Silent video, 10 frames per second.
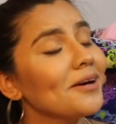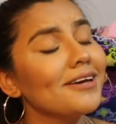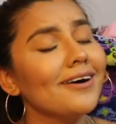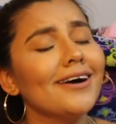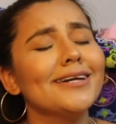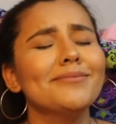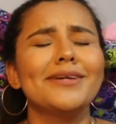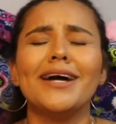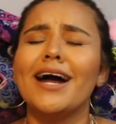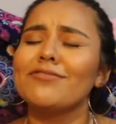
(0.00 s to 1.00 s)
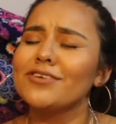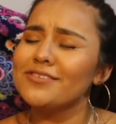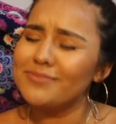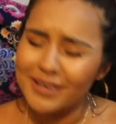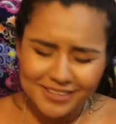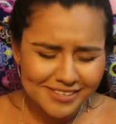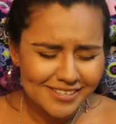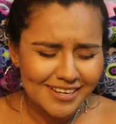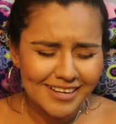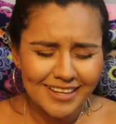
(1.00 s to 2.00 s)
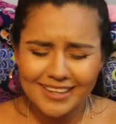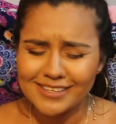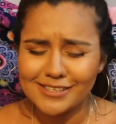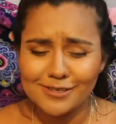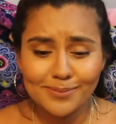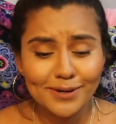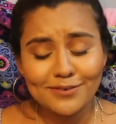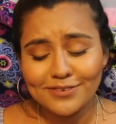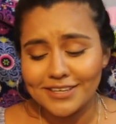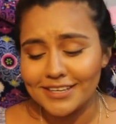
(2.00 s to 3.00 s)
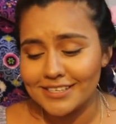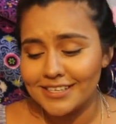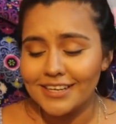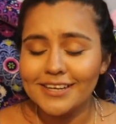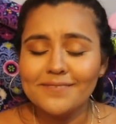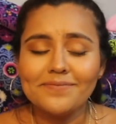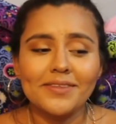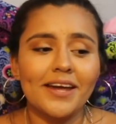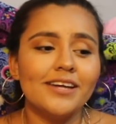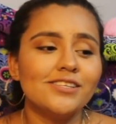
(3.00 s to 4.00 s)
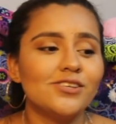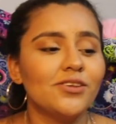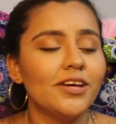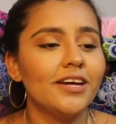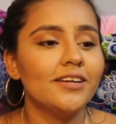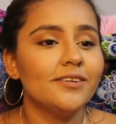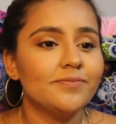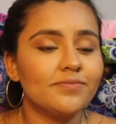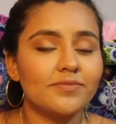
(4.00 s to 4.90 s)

my god, I'm gonna have her on Mother's Day, like, this is perfect. And so then